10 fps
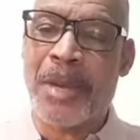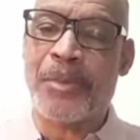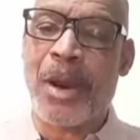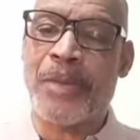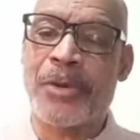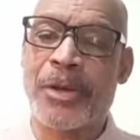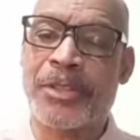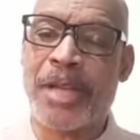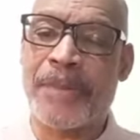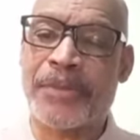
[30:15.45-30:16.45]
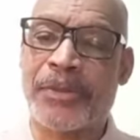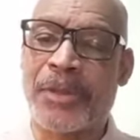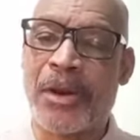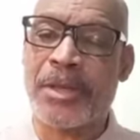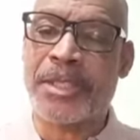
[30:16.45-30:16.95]
Proverbs chapter
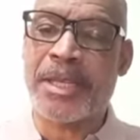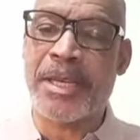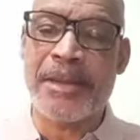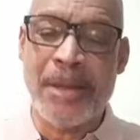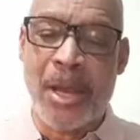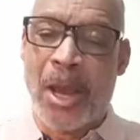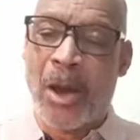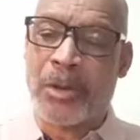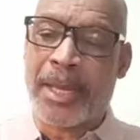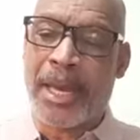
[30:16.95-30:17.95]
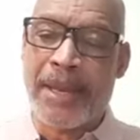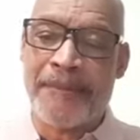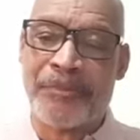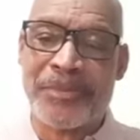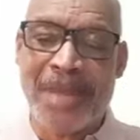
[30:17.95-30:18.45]
13. Okay.
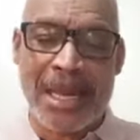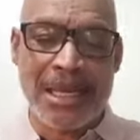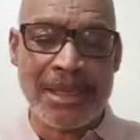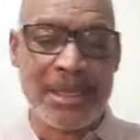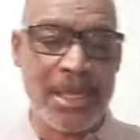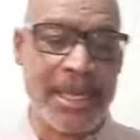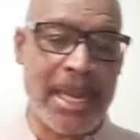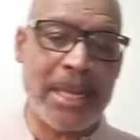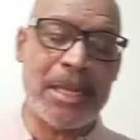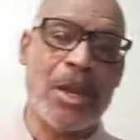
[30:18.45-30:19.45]
Now let's look at